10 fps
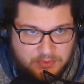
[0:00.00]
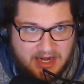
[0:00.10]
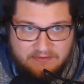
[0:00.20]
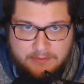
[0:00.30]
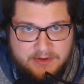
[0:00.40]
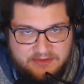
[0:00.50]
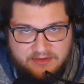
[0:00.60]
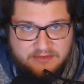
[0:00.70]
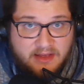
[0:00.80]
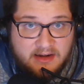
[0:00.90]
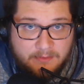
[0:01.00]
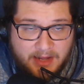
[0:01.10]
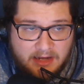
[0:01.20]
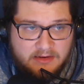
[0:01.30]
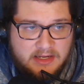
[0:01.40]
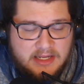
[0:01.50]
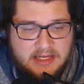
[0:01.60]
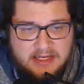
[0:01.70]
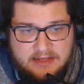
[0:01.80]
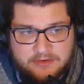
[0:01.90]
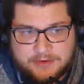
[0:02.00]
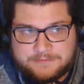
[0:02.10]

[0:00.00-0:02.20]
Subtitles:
what everybody's excited about either.